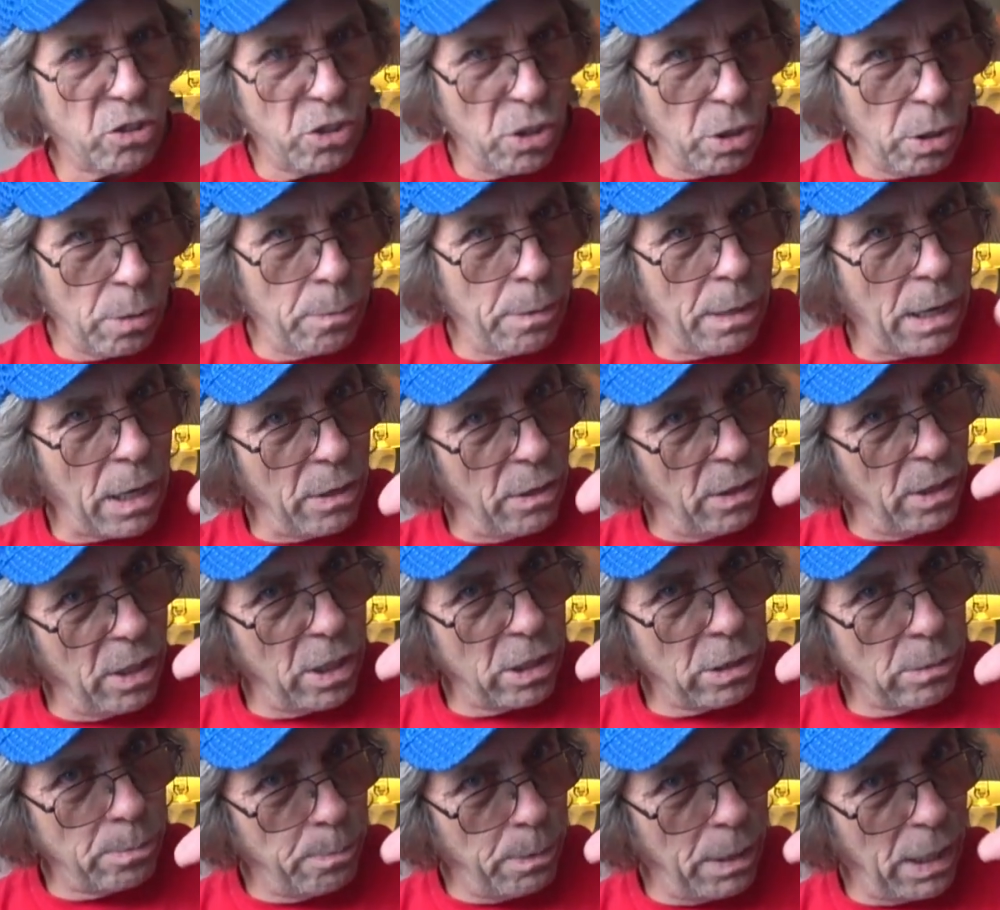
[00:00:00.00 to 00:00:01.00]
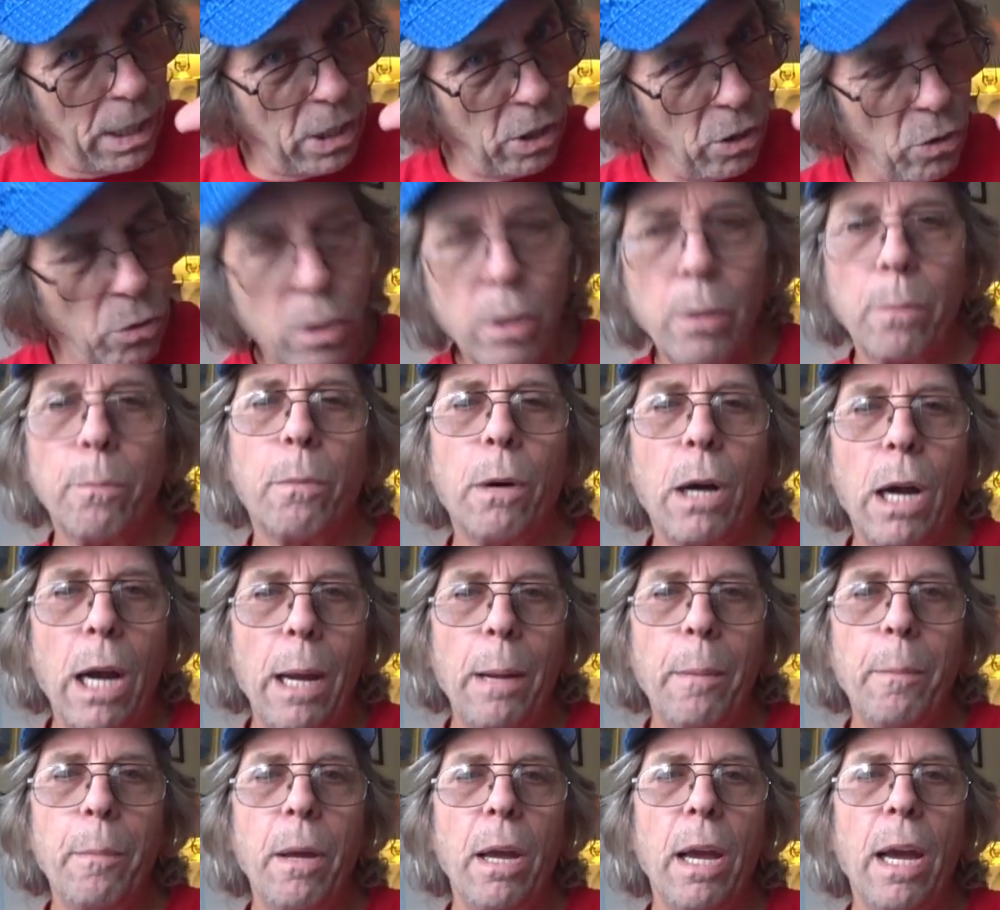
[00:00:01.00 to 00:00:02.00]
They're about this big. You can
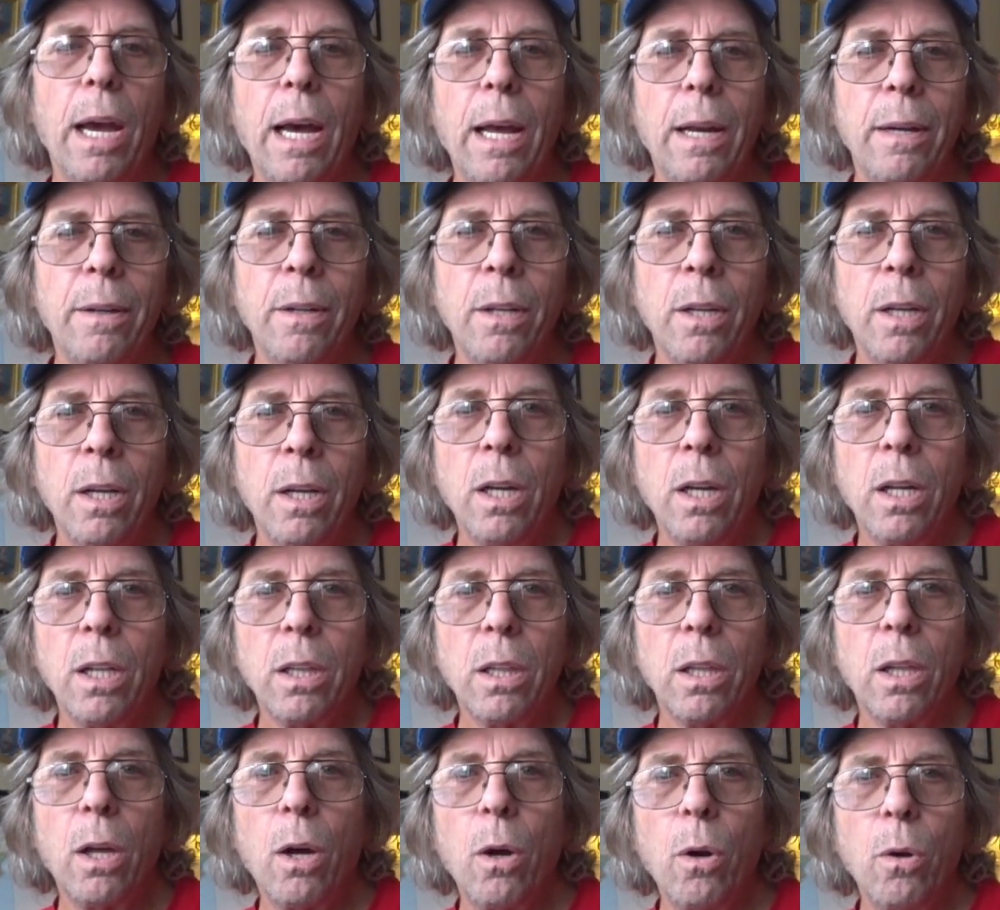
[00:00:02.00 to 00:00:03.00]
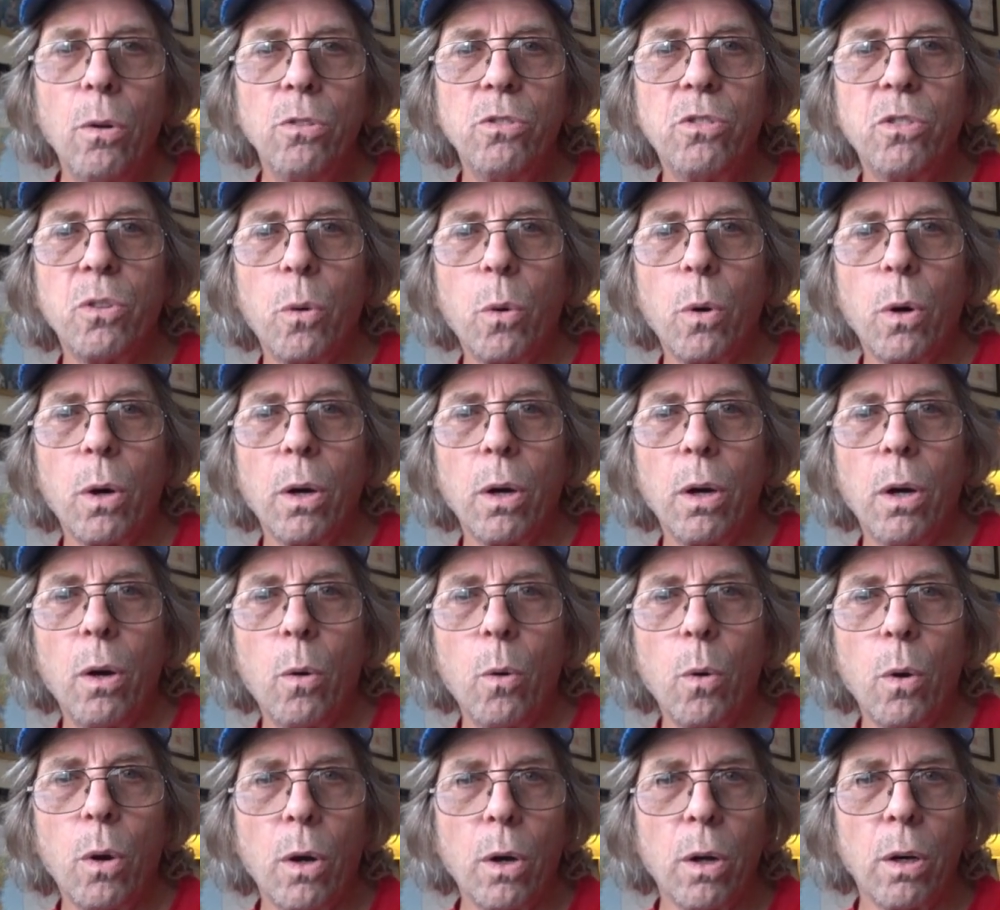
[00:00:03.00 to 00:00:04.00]
buy them at Lowe's or
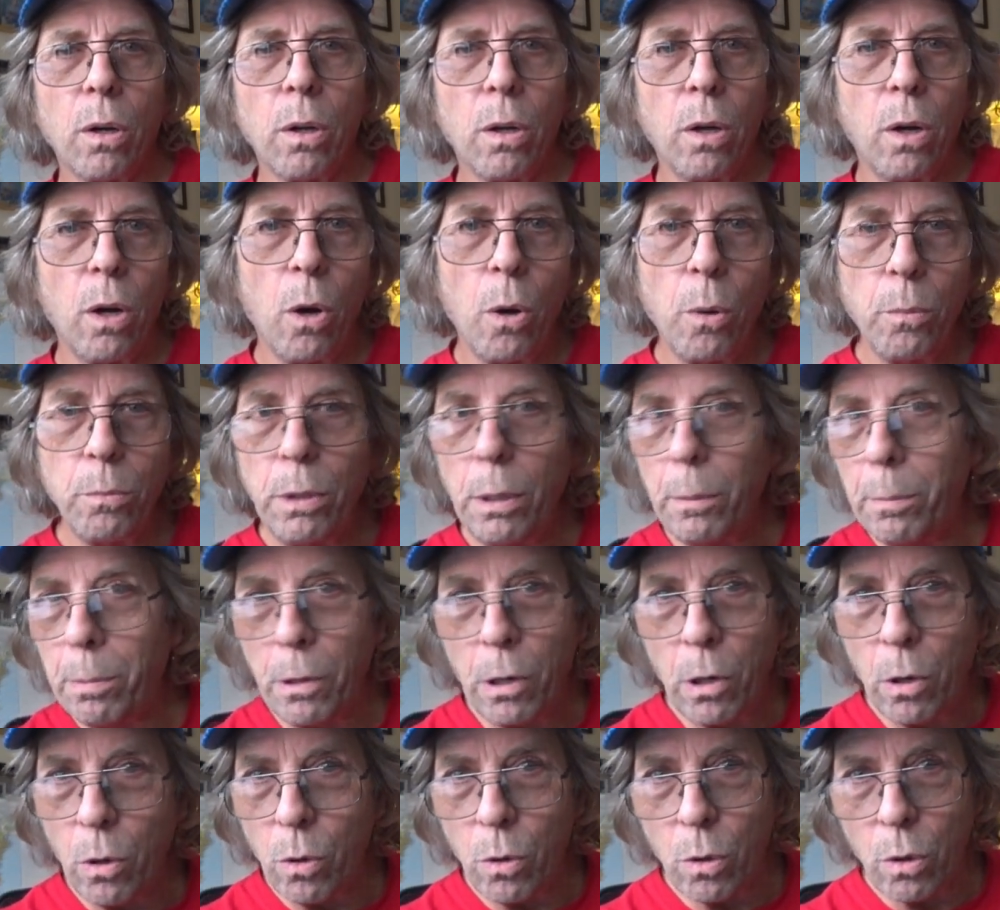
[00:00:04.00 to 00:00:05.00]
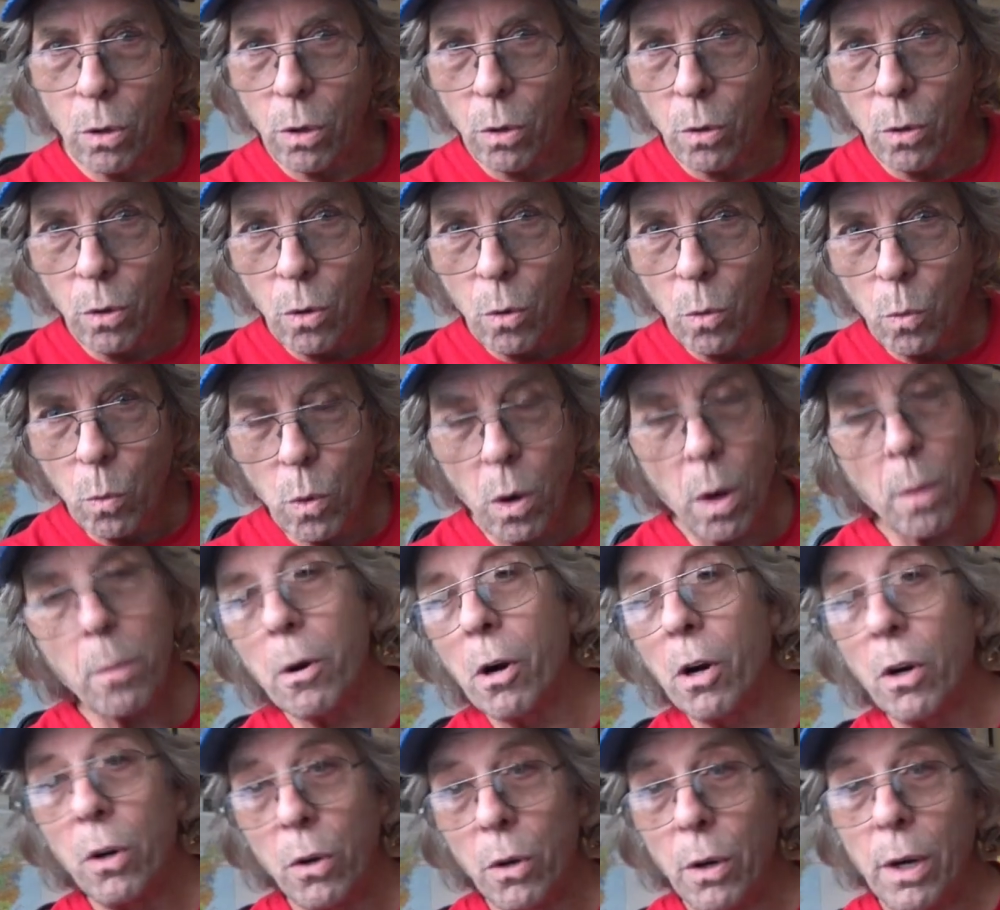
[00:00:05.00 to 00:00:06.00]
Home Depot or
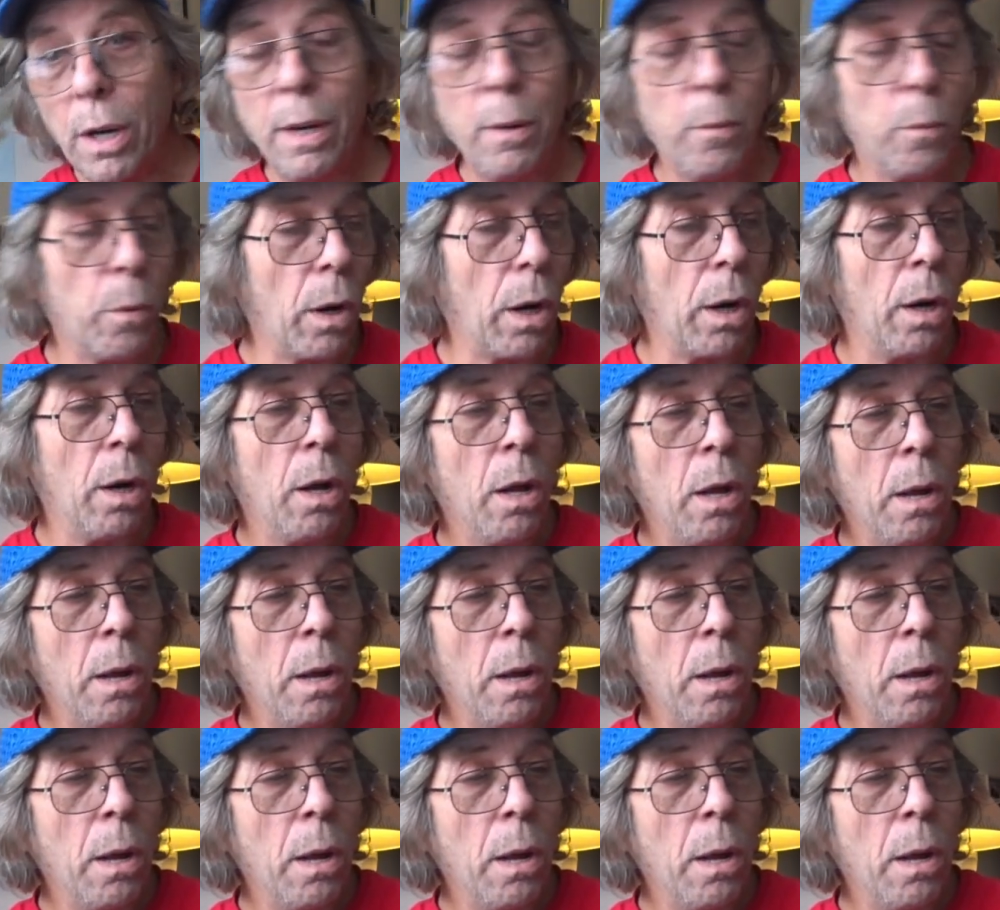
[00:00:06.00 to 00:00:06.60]
Walmart or anywhere,